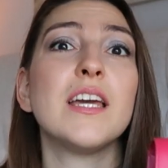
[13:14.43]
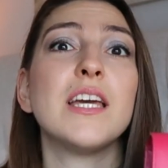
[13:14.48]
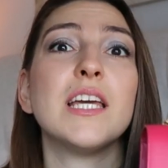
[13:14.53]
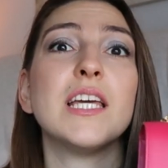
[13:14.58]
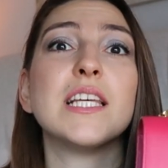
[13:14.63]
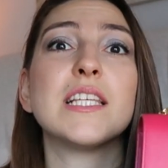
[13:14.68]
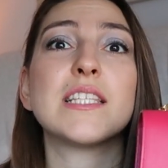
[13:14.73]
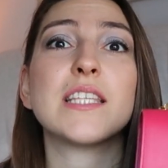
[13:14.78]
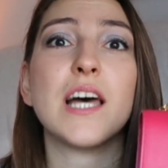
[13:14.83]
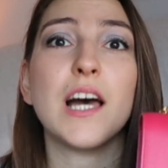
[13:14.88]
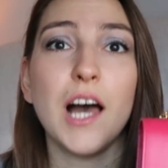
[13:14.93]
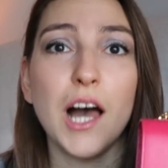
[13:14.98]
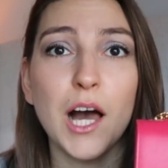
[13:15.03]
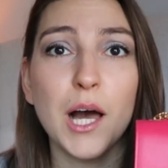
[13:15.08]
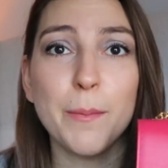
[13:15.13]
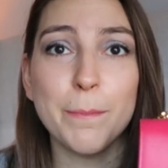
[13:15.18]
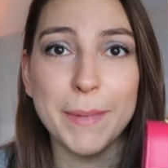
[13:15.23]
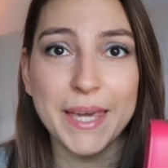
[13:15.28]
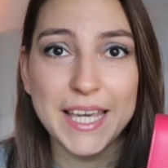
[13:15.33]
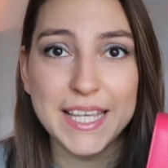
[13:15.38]
is
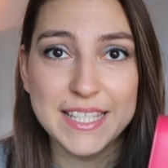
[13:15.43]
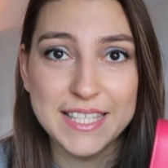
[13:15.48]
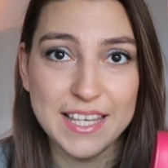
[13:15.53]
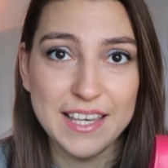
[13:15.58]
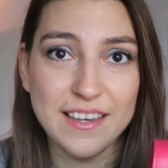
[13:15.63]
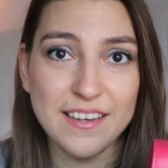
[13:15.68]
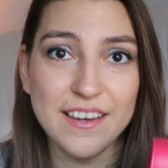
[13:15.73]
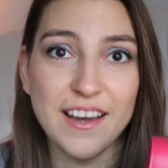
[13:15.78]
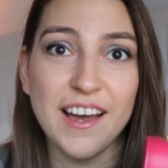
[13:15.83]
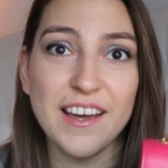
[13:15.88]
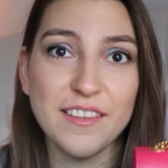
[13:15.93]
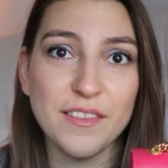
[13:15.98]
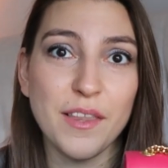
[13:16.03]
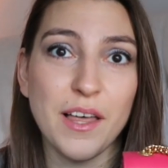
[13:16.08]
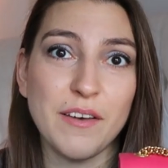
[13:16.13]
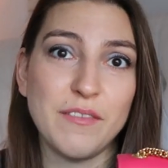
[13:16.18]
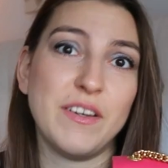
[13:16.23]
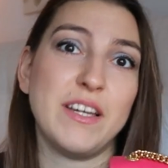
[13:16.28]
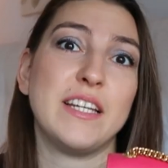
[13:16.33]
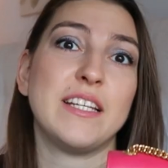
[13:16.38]
amazing. I
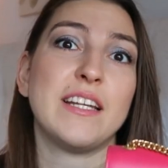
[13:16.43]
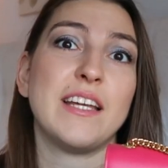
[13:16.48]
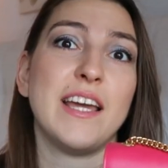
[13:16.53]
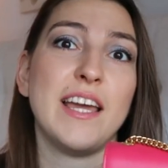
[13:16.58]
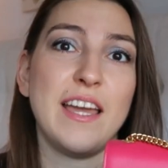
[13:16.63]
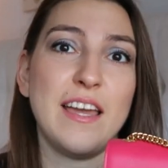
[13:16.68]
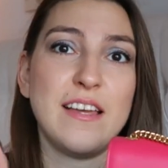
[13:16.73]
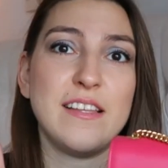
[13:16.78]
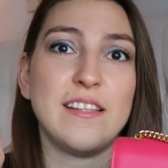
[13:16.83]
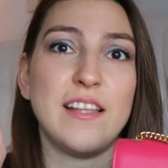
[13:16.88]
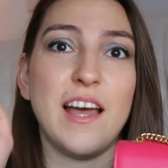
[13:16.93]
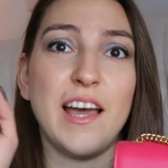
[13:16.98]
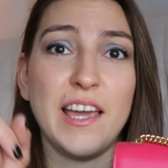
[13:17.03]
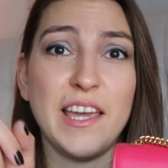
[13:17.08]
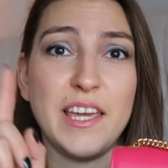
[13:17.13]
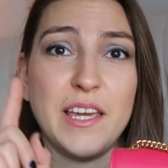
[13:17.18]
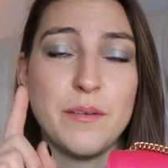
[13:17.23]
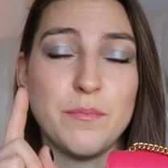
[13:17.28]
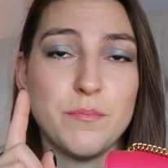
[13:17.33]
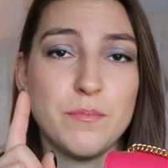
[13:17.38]
love it, and I
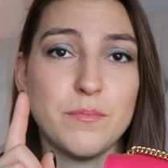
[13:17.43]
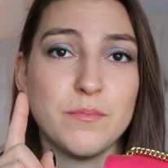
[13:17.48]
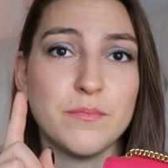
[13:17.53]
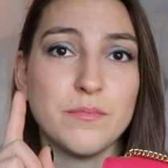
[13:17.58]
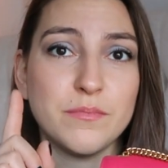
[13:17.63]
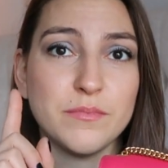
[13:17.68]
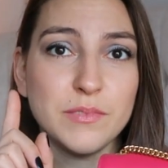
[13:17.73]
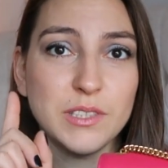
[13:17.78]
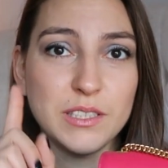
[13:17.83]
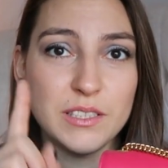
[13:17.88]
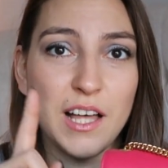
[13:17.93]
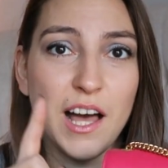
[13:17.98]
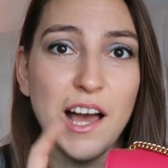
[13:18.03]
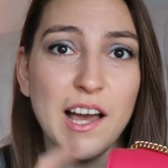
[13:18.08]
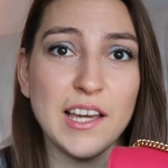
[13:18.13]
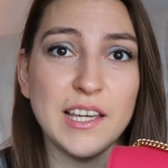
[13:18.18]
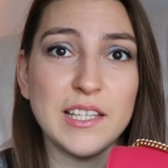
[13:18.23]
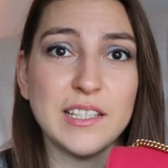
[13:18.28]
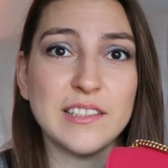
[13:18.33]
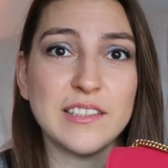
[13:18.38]
am
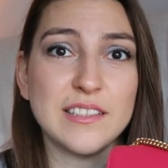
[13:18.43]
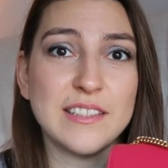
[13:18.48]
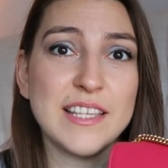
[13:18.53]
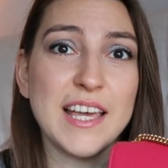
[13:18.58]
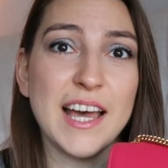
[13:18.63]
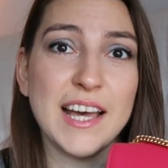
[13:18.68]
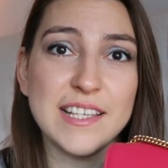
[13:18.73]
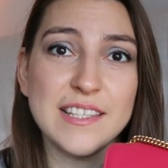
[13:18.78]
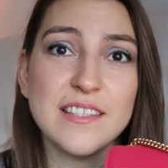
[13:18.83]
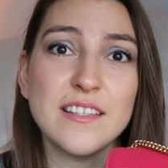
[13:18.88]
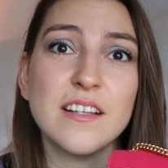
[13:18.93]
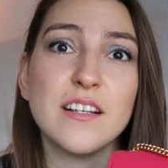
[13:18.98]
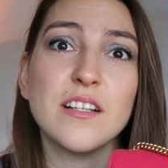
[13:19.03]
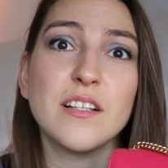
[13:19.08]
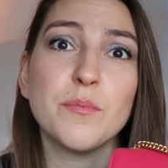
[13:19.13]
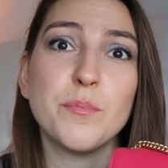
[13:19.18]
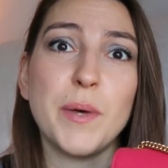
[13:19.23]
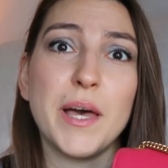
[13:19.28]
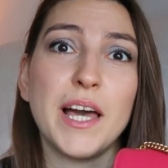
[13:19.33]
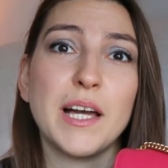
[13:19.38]
eyeing the
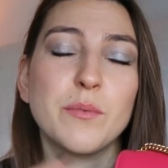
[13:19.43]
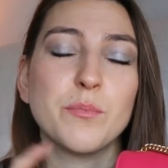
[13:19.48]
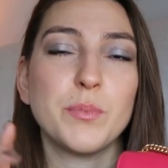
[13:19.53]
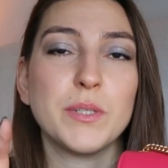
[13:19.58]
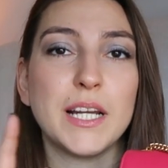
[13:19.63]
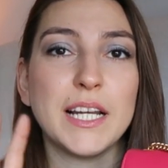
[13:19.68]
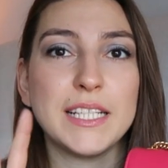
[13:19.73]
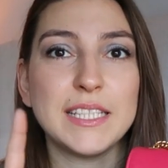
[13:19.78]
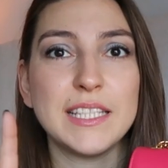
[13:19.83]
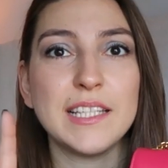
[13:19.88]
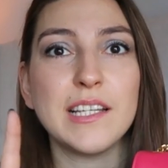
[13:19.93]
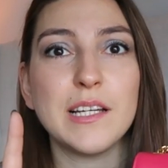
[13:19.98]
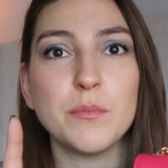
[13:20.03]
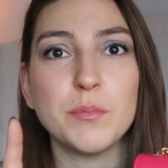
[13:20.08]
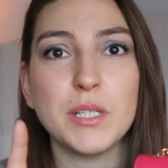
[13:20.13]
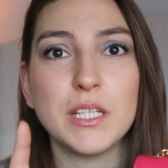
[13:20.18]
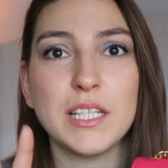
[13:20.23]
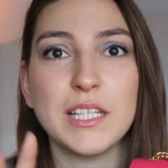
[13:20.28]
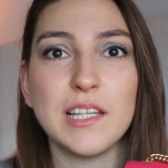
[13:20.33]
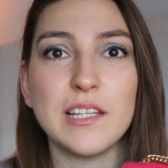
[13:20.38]
tassel bag, but I think I'm
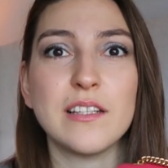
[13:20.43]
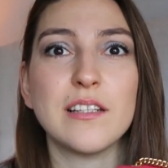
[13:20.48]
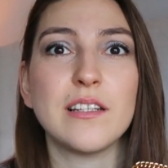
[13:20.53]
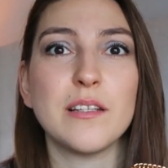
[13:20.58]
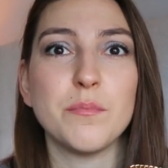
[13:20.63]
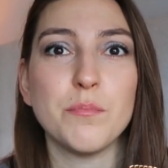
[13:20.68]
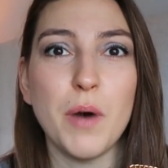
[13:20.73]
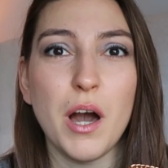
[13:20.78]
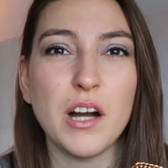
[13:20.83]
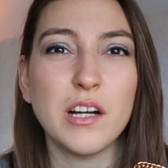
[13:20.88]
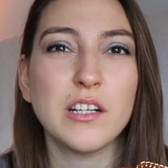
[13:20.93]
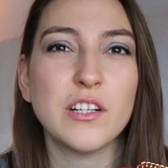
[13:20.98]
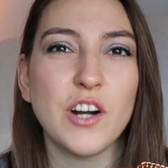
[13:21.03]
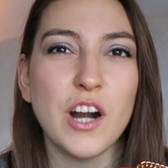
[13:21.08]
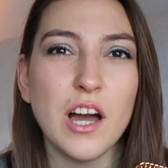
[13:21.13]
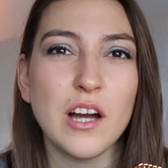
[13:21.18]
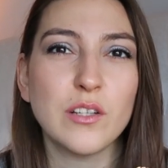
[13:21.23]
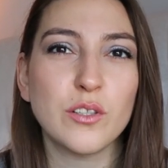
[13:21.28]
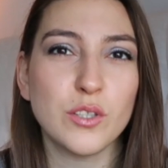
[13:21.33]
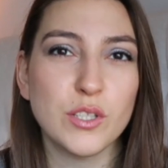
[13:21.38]
gonna get it in mock
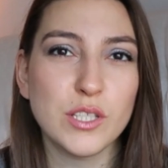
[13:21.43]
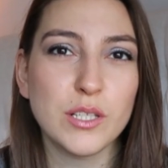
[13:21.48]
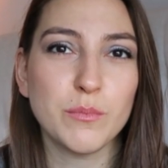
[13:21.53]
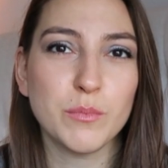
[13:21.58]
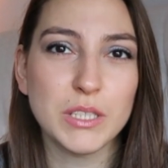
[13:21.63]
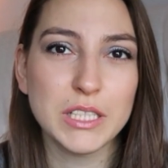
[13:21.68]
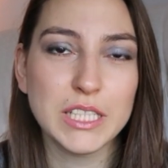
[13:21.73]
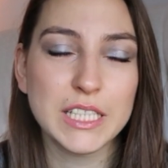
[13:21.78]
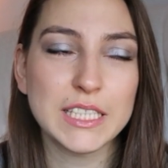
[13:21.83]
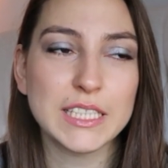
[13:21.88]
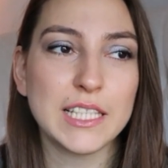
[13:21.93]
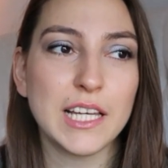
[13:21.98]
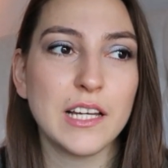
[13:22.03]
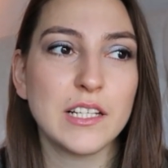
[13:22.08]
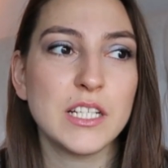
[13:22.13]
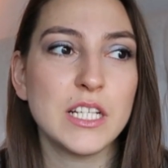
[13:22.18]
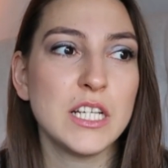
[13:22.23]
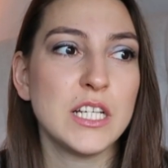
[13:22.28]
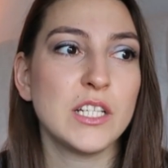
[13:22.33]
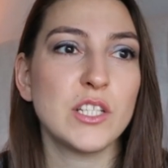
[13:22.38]
croc or something like
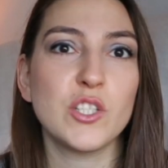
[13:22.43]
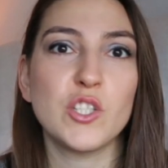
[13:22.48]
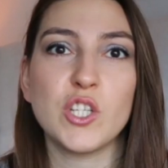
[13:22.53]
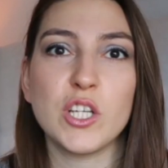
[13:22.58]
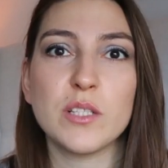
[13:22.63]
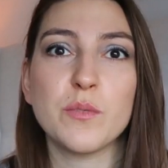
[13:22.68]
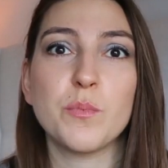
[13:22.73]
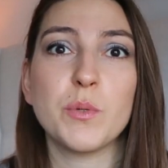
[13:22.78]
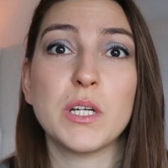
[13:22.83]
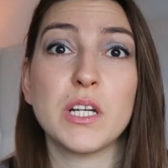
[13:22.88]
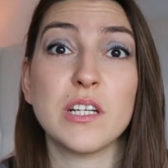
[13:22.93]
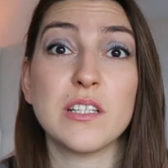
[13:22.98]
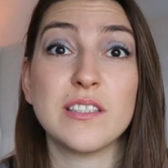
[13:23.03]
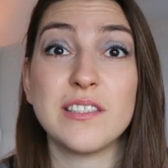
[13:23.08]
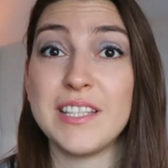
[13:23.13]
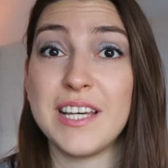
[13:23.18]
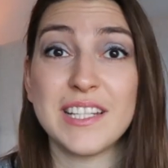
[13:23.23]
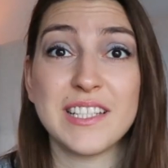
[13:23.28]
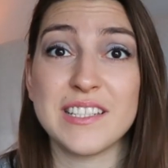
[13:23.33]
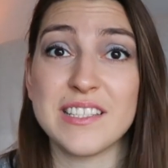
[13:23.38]
that, just because
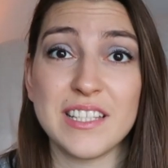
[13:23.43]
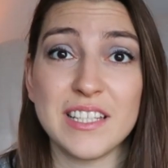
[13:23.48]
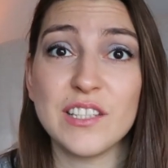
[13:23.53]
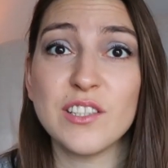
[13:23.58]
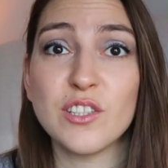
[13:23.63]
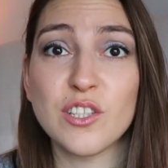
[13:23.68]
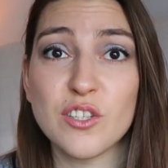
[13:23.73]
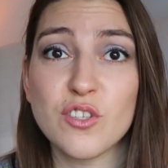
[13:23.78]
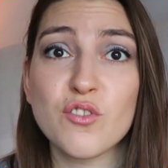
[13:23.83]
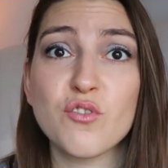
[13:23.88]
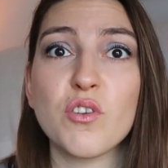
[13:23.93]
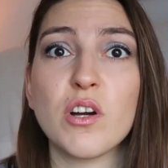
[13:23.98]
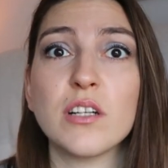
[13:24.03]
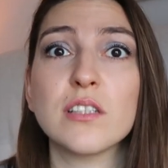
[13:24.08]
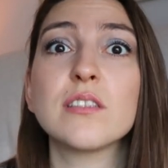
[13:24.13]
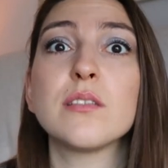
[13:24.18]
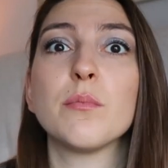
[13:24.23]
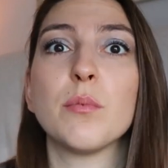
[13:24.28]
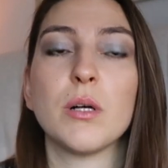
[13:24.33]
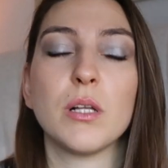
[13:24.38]
that is
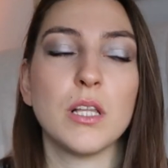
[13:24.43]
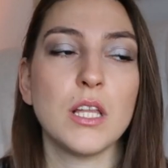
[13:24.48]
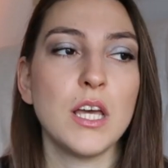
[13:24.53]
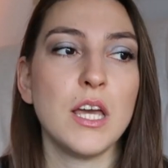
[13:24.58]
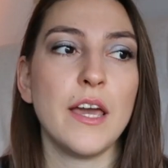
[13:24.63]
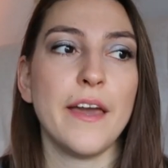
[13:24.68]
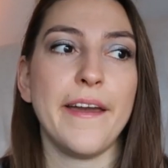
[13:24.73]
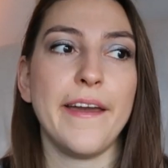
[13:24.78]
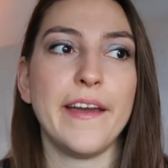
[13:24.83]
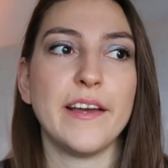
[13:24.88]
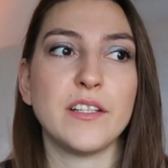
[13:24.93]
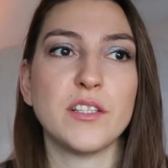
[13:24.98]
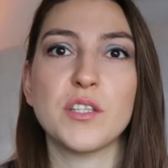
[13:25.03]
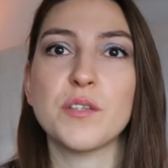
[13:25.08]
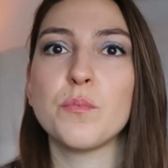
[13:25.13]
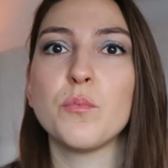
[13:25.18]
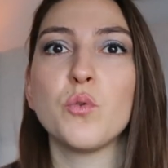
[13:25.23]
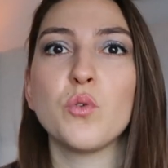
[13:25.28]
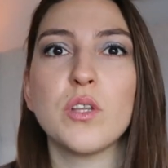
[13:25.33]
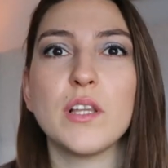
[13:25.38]
indestructible. And
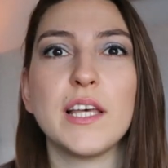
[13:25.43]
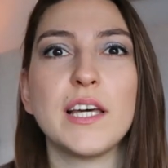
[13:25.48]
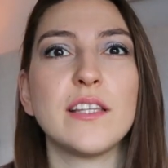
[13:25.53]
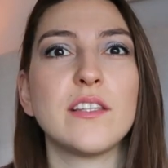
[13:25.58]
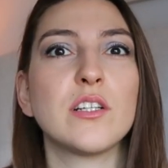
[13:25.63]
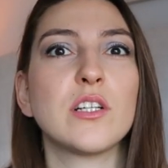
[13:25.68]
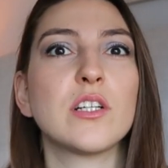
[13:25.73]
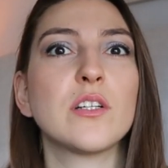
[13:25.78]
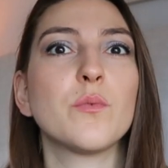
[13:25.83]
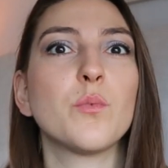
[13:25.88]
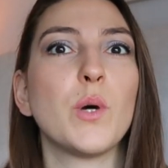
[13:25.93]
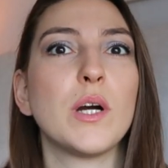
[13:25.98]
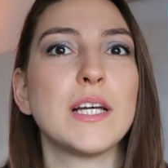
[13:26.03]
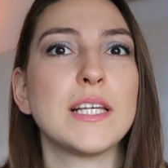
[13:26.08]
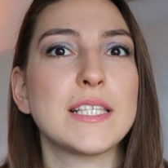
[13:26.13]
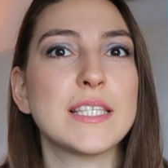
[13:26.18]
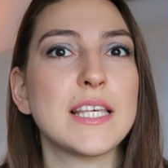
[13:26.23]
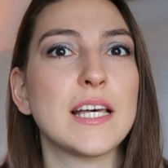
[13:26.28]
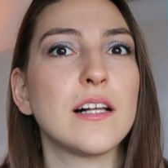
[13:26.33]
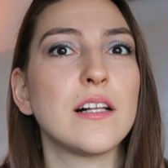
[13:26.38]
smooth leather,
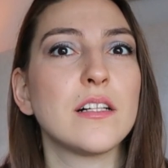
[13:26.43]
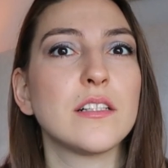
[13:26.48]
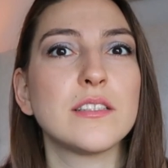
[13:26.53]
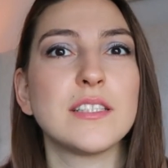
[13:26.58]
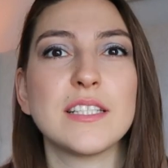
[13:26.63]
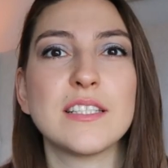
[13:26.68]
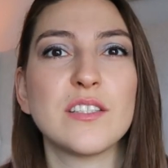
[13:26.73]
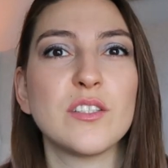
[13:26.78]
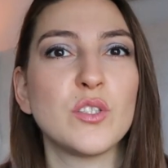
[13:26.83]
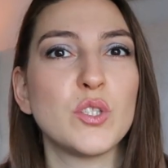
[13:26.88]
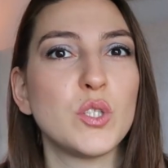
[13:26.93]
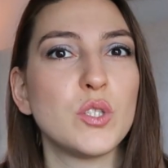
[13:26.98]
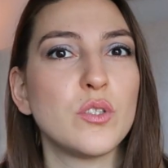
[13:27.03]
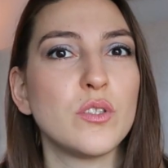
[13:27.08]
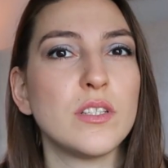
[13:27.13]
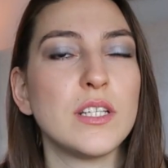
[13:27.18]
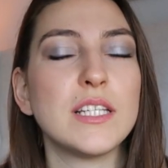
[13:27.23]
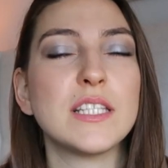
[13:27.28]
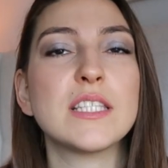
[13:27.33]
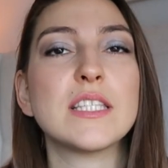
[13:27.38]
YSL doesn't,
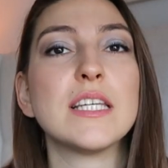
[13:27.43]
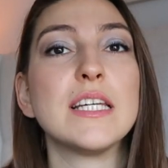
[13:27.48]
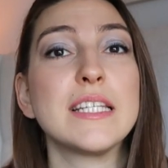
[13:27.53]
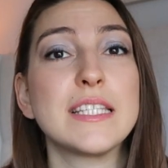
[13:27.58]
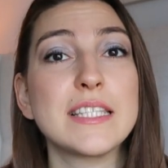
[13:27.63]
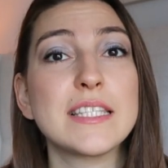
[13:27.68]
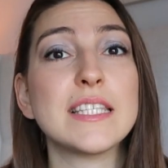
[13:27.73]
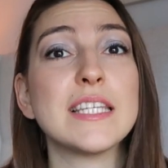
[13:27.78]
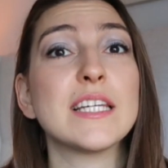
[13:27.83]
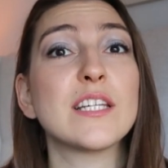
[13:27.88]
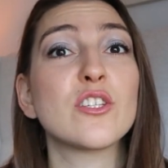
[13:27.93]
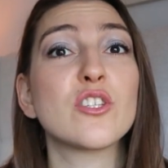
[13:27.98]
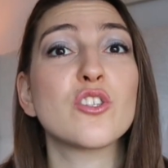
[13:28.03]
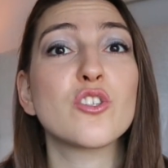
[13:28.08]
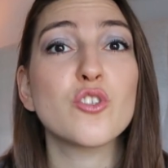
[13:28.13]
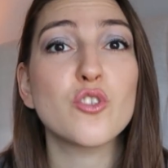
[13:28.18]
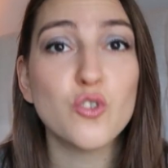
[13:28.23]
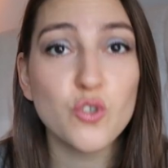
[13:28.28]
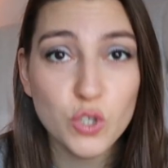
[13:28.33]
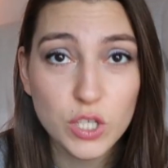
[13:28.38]
it's
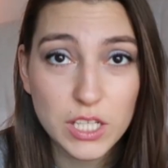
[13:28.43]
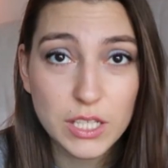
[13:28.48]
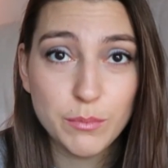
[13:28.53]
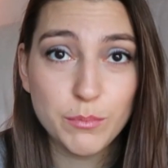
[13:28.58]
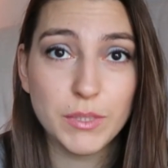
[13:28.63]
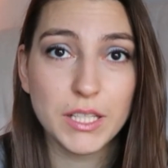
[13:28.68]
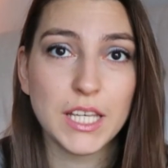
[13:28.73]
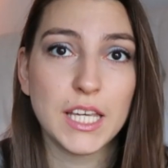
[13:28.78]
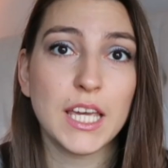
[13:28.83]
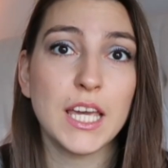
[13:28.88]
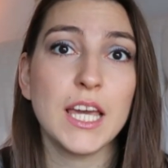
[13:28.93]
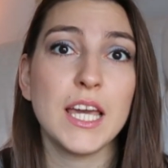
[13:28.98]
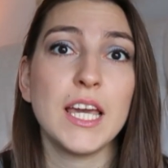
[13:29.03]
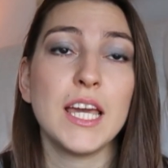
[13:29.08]
extremely